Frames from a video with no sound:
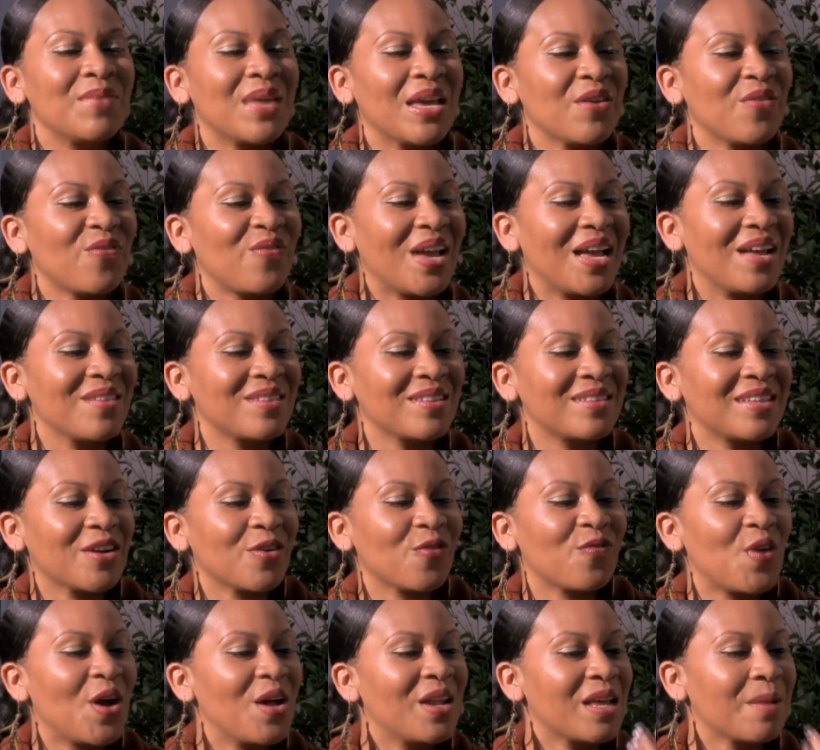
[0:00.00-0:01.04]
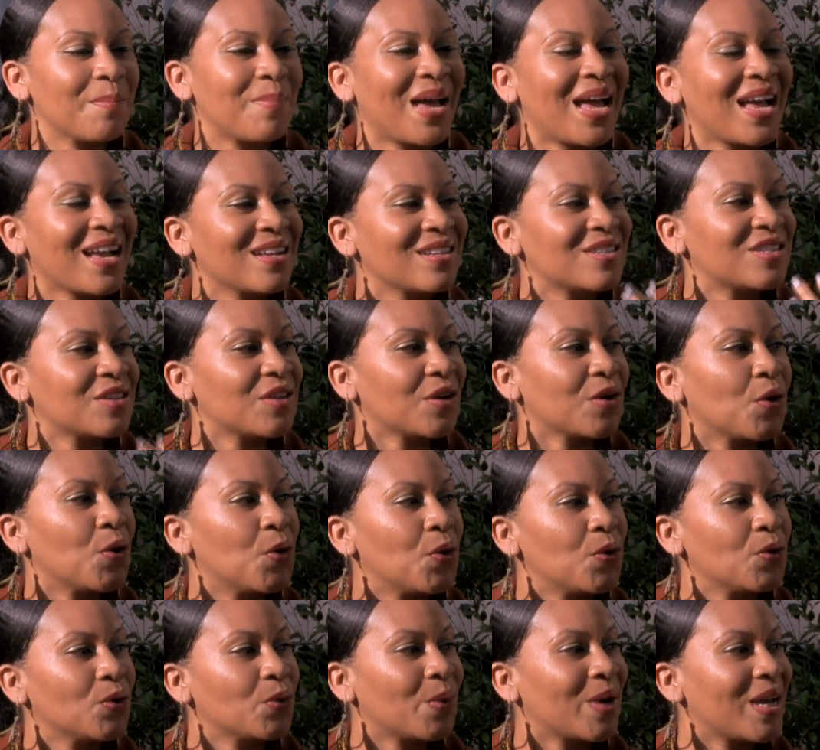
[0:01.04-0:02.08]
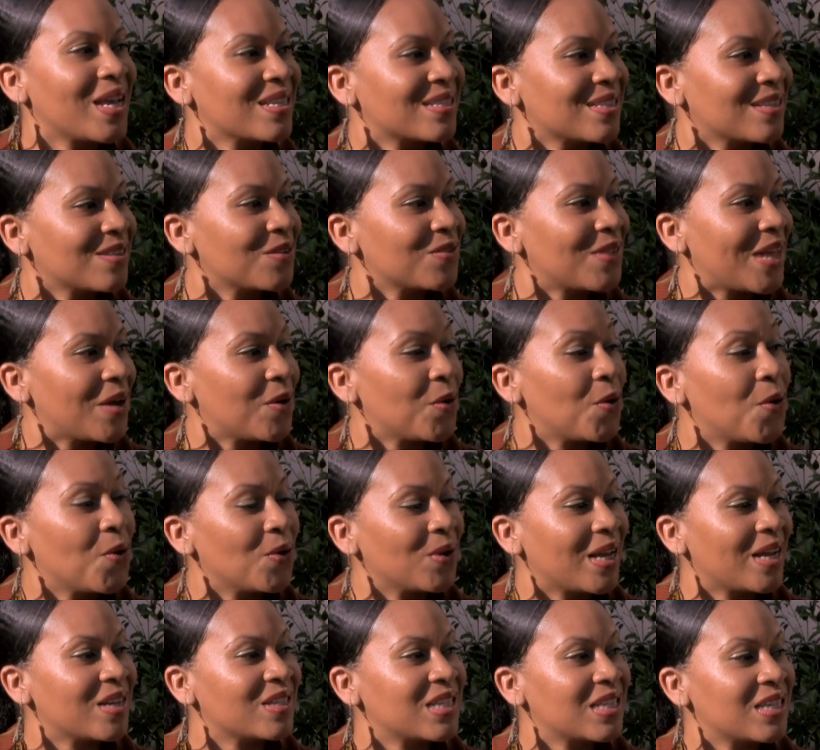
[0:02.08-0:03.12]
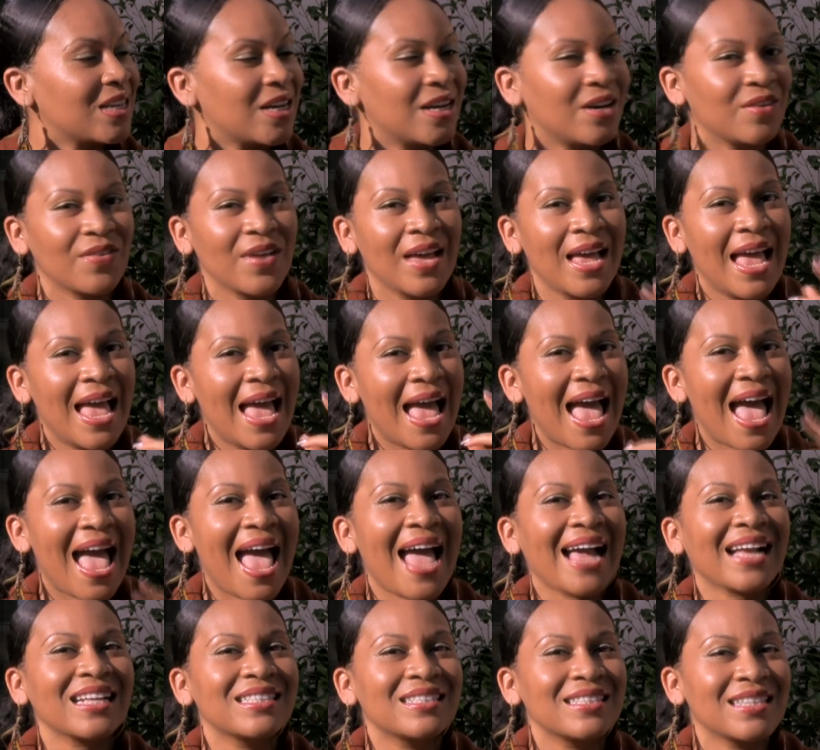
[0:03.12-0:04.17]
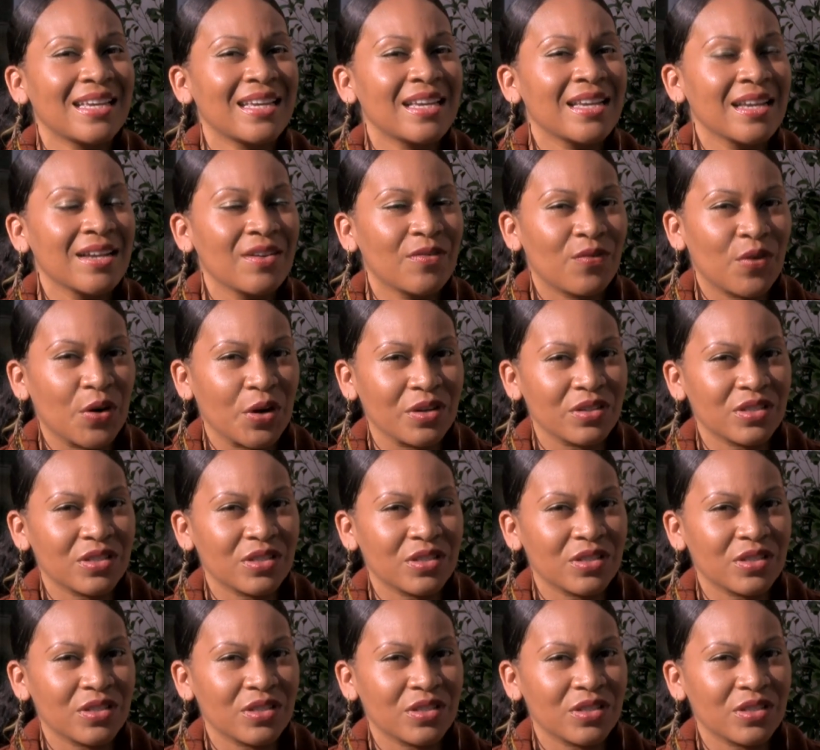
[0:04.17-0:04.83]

they found that they're falling back into their old ways and that whole idea of reacting